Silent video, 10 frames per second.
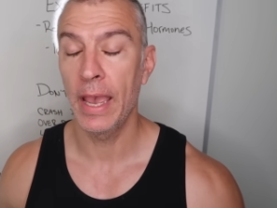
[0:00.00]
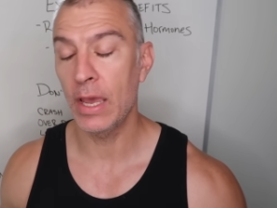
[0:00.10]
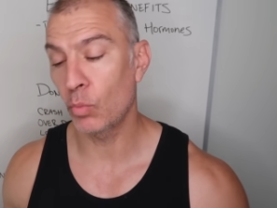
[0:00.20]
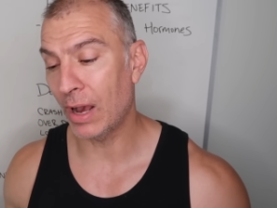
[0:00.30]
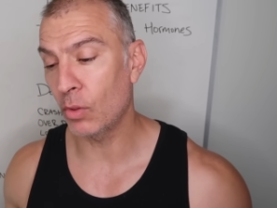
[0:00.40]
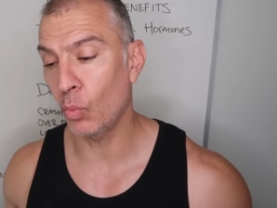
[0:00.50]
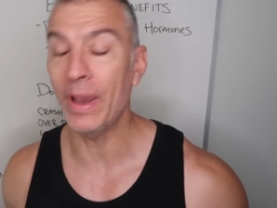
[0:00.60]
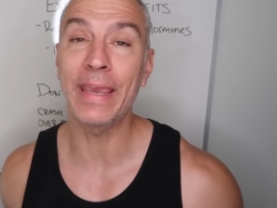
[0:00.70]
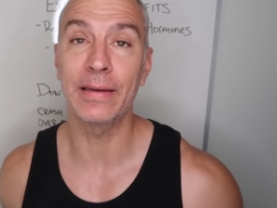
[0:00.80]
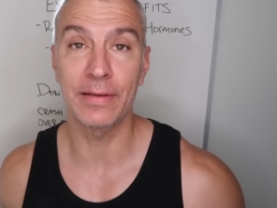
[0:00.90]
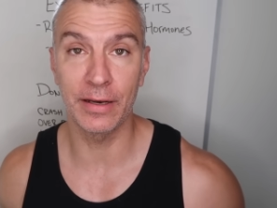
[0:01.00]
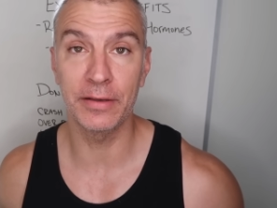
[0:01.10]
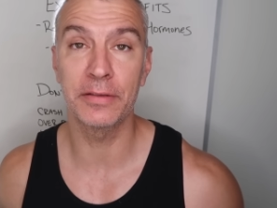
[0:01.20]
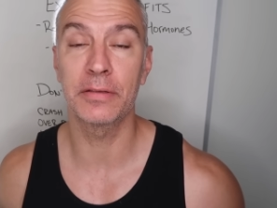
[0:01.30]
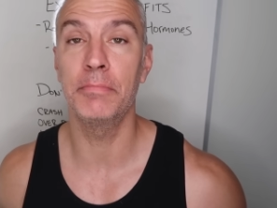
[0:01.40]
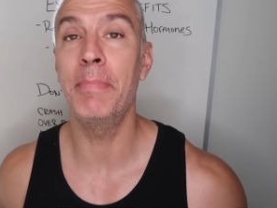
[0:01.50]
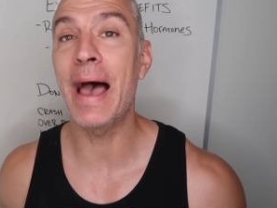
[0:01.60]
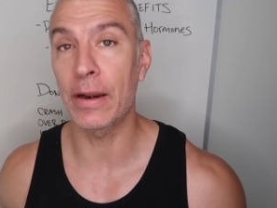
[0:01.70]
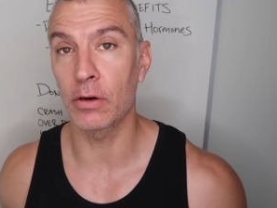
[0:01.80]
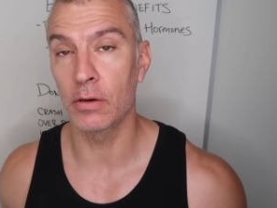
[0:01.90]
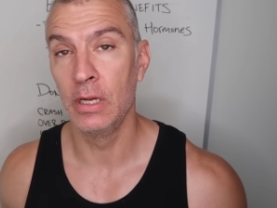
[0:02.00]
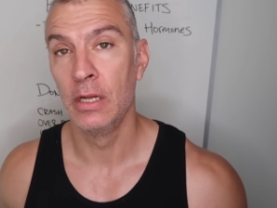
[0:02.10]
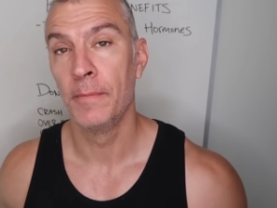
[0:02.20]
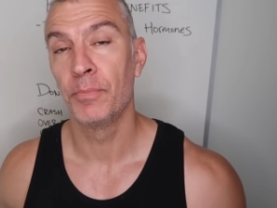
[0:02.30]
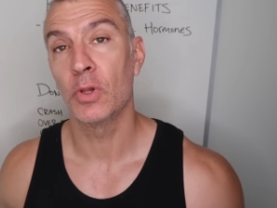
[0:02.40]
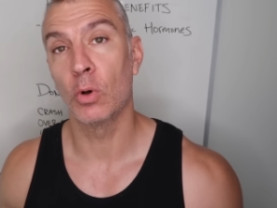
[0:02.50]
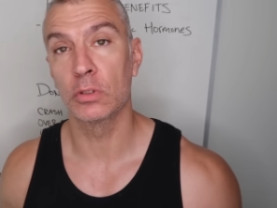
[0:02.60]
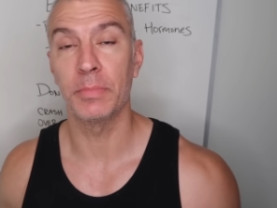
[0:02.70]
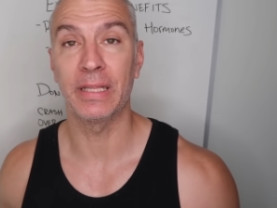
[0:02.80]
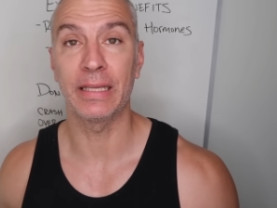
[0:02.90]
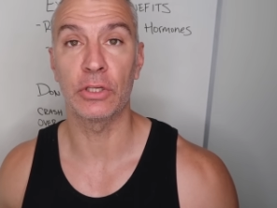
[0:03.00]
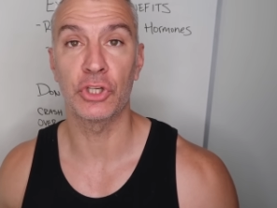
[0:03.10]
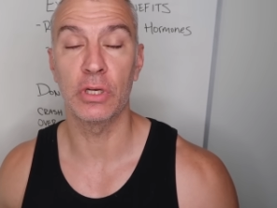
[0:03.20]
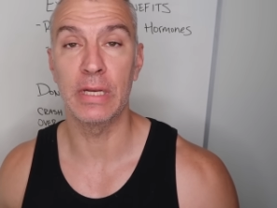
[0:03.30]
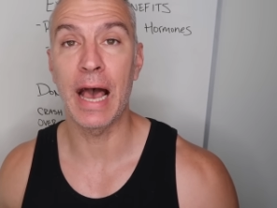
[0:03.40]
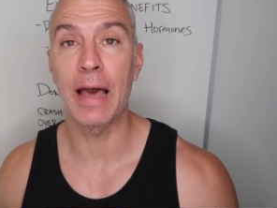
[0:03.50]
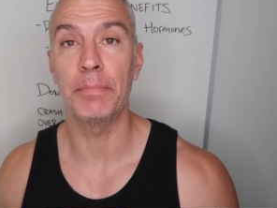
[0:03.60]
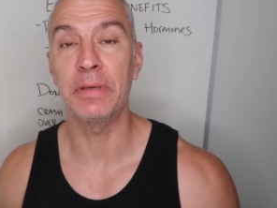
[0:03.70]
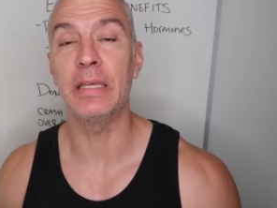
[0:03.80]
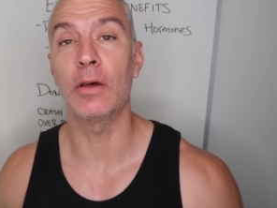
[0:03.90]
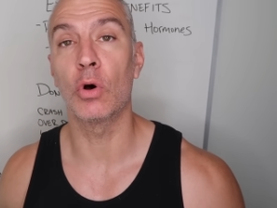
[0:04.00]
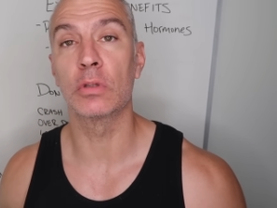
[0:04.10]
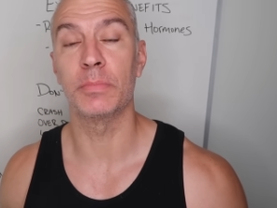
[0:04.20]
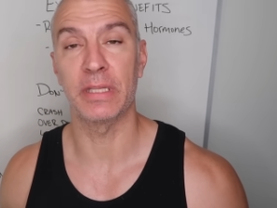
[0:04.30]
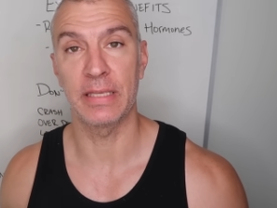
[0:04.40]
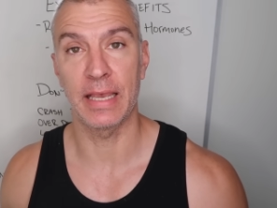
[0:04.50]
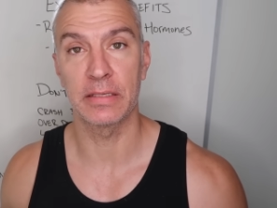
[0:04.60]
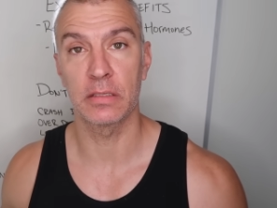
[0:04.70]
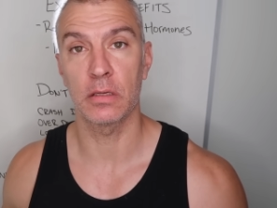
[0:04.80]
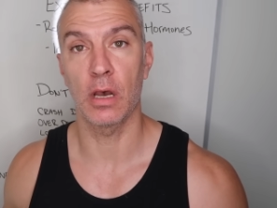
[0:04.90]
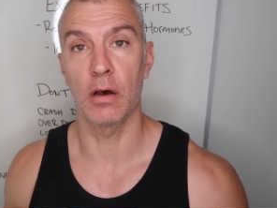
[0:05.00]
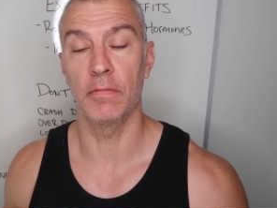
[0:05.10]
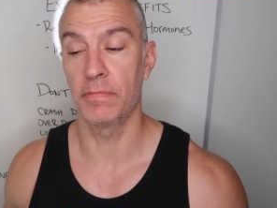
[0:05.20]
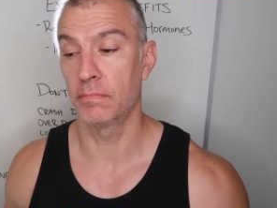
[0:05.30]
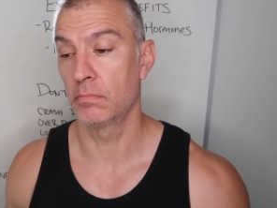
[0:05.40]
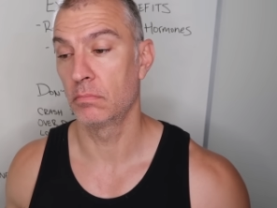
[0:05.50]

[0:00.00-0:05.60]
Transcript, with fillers: And while weight does matter, ultimately it should not be the ultimate test of